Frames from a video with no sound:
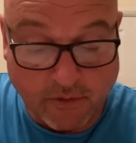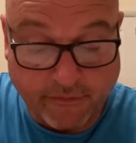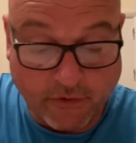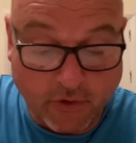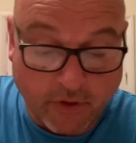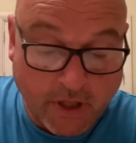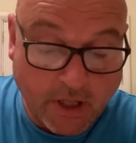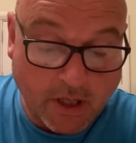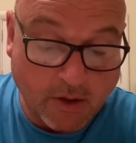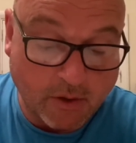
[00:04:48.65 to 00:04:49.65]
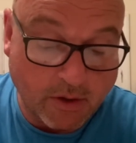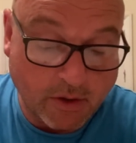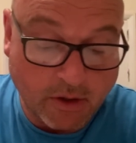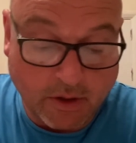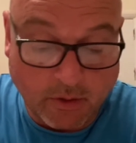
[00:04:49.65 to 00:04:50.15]
Fury,
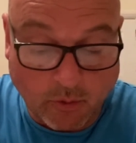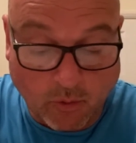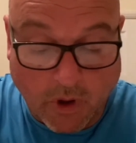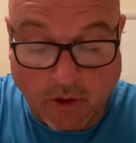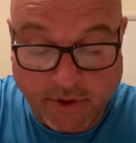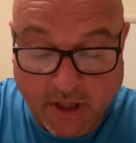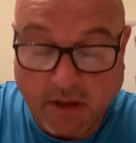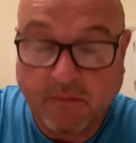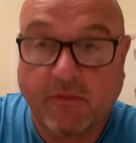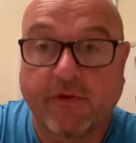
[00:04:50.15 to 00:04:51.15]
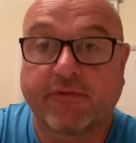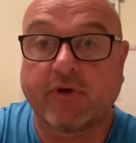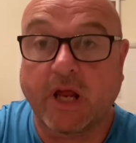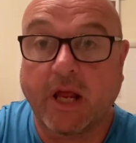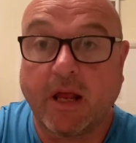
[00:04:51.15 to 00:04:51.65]
Wilder,
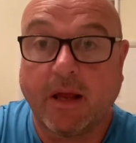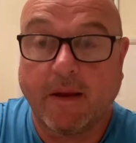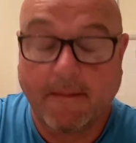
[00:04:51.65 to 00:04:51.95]
3,